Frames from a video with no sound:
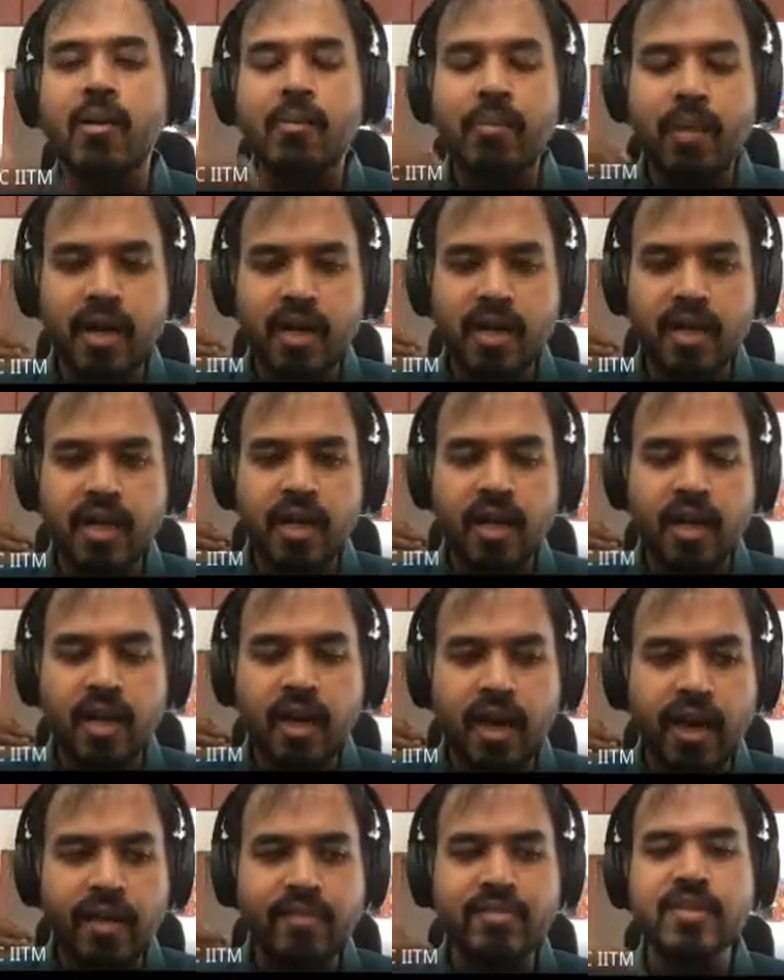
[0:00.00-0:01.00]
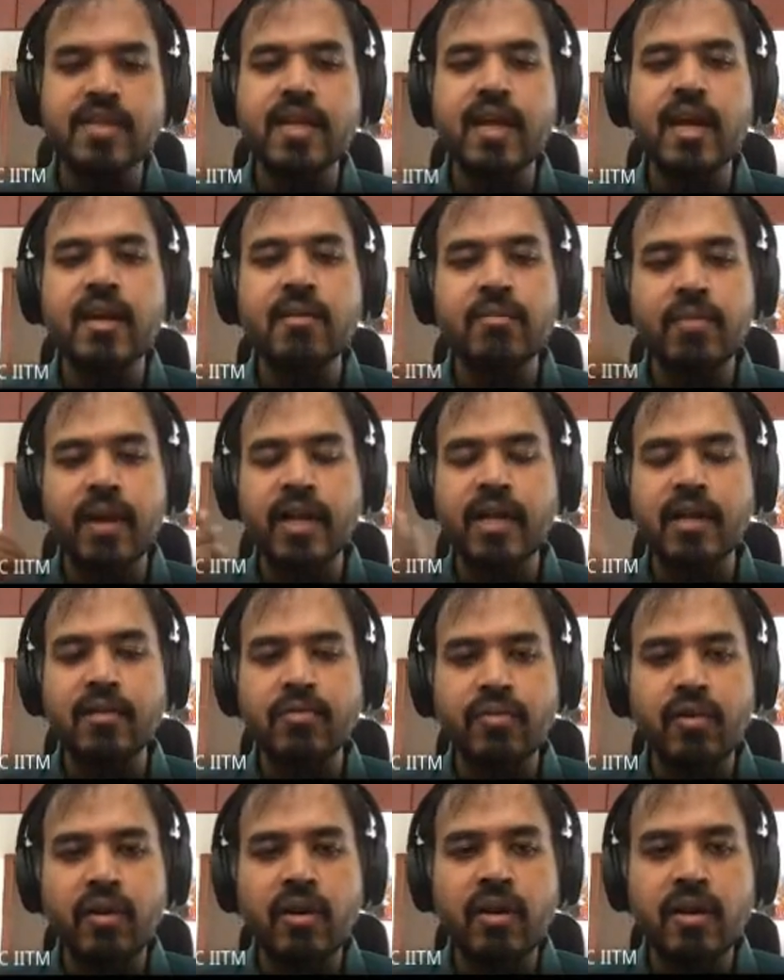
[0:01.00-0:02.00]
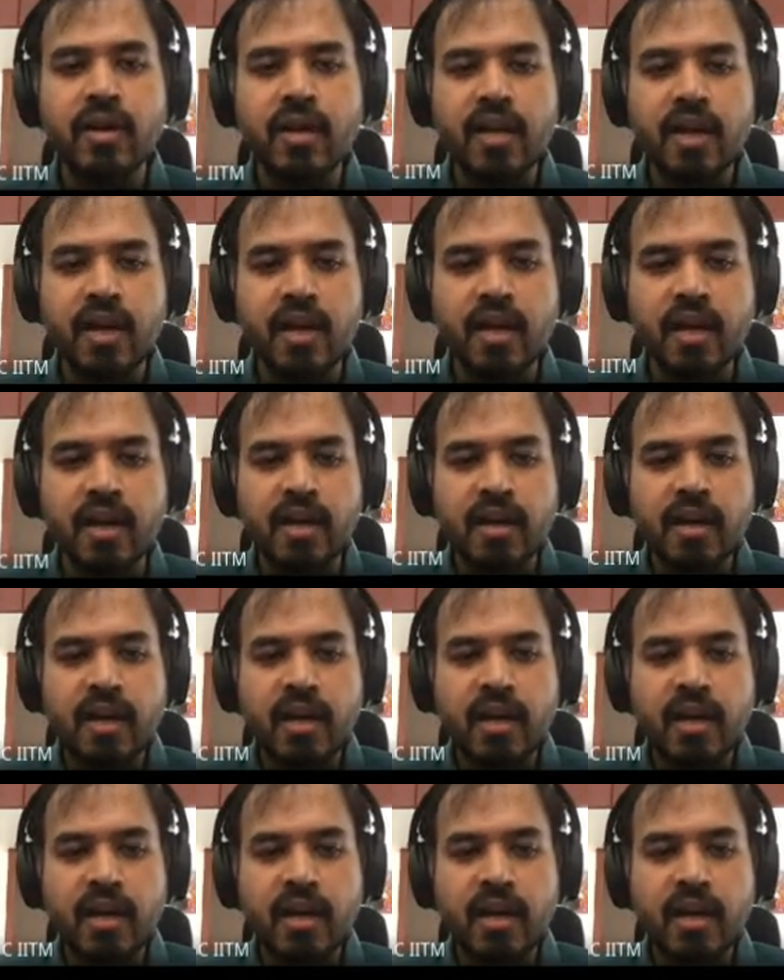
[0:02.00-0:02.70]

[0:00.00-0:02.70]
But f star by default, the